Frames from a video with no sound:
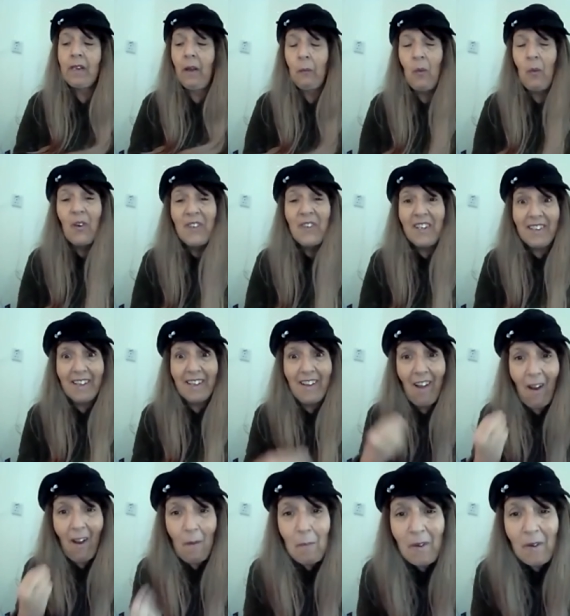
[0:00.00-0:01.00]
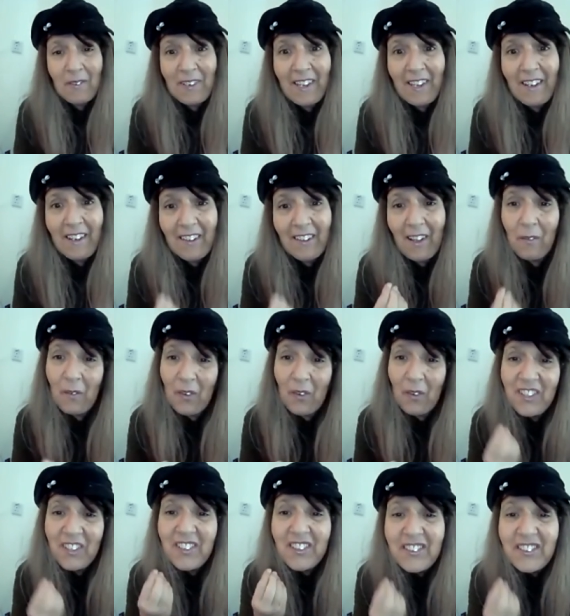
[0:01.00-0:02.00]
And I wanted to come on here and I
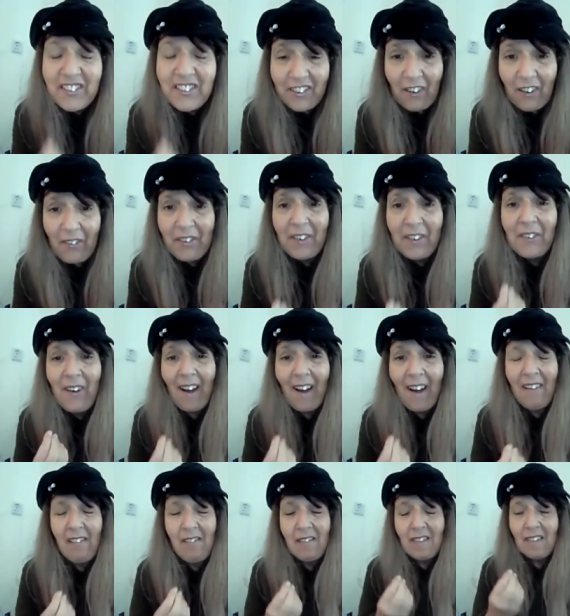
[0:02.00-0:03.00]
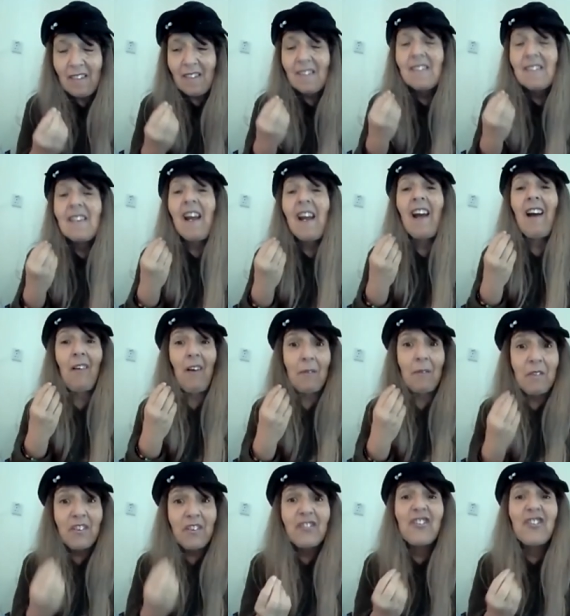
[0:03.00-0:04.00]
wanted to show you how, how
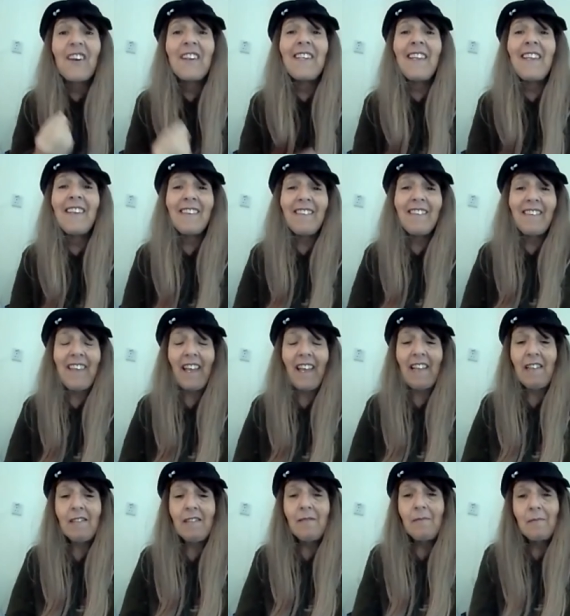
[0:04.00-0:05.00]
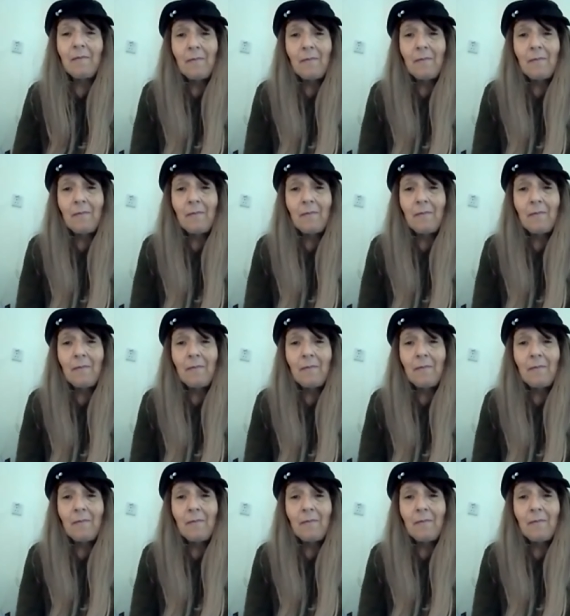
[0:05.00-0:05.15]
I'm struggling today.